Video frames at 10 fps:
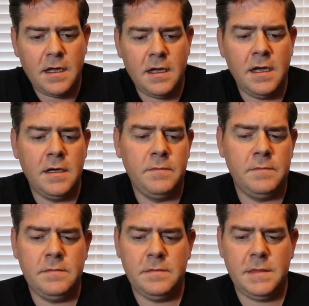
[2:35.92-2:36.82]

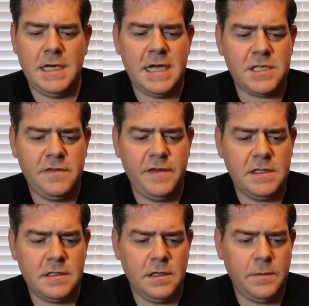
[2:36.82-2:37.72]
it actually
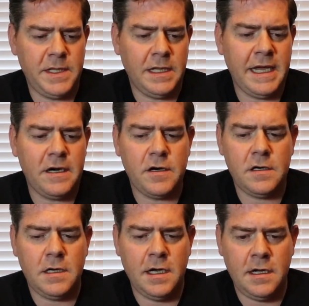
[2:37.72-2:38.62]
feels a little bit
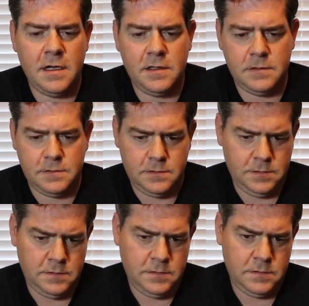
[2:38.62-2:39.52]
lighter.
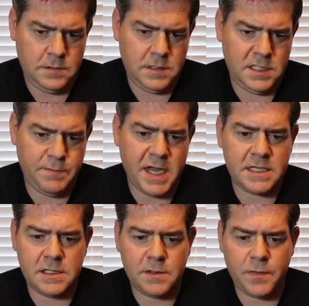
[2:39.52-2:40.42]

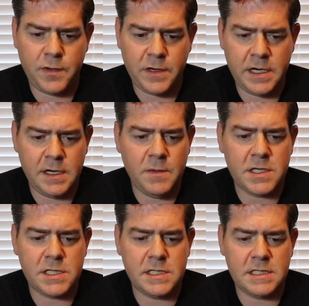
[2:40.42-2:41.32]
Specs look pretty
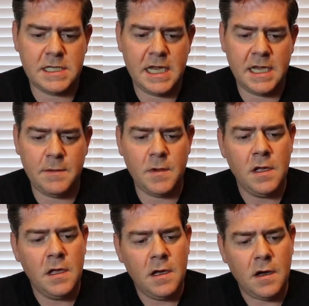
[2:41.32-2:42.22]
much the same,
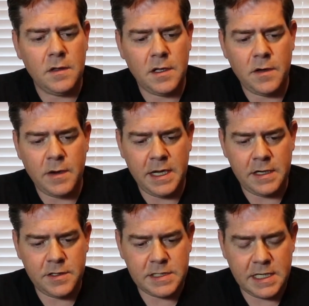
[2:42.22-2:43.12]
although I
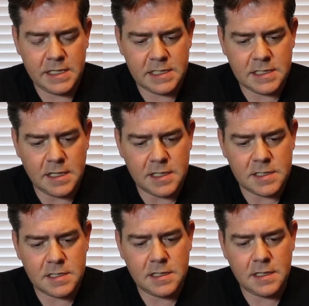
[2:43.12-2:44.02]
understand this
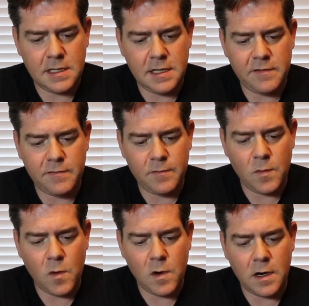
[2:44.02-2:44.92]
does give
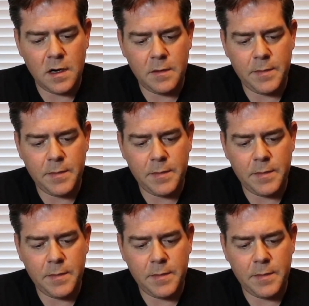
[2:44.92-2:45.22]
more